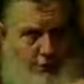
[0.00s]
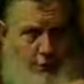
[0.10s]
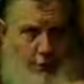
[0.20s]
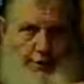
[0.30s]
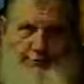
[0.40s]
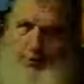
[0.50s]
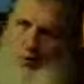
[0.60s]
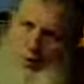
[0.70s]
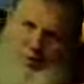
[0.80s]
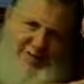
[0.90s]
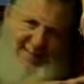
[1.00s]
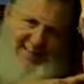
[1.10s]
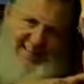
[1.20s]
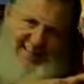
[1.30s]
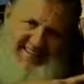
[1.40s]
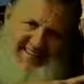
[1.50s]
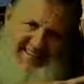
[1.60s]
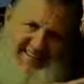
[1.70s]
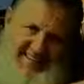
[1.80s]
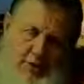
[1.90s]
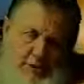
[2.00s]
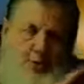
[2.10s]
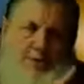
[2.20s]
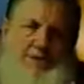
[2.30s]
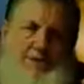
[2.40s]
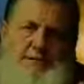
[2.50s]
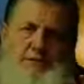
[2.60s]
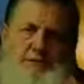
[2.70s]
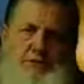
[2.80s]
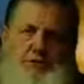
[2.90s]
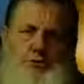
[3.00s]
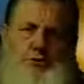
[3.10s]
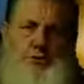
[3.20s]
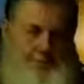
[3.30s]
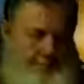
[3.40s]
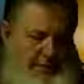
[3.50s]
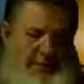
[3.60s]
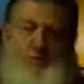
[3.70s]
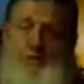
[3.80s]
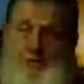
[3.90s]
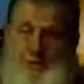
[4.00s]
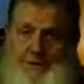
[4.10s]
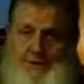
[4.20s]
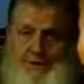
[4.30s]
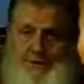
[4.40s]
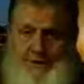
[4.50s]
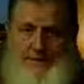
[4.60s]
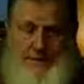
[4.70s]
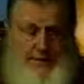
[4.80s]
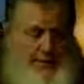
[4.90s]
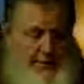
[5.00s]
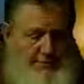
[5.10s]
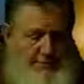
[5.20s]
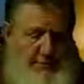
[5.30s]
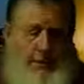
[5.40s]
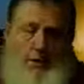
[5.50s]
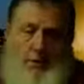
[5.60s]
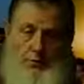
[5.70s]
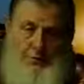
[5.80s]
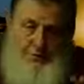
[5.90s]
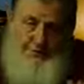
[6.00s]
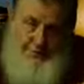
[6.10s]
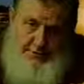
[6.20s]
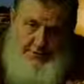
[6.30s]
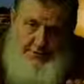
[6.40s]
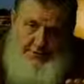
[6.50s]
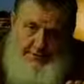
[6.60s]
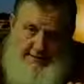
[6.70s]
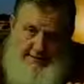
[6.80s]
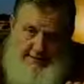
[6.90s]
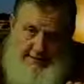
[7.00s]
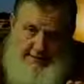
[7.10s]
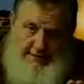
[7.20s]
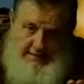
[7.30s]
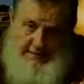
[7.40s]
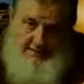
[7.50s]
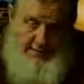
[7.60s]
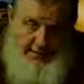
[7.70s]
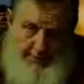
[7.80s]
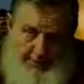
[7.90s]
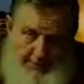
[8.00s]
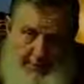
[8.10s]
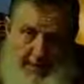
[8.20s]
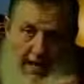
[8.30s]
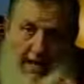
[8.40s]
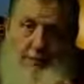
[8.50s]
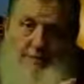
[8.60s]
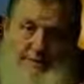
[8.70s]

so loved the world. Mm. So we see from the Jewish, from page 1 of Genesis, that's Old Testament, and we see from John 3.16, the sample here, and we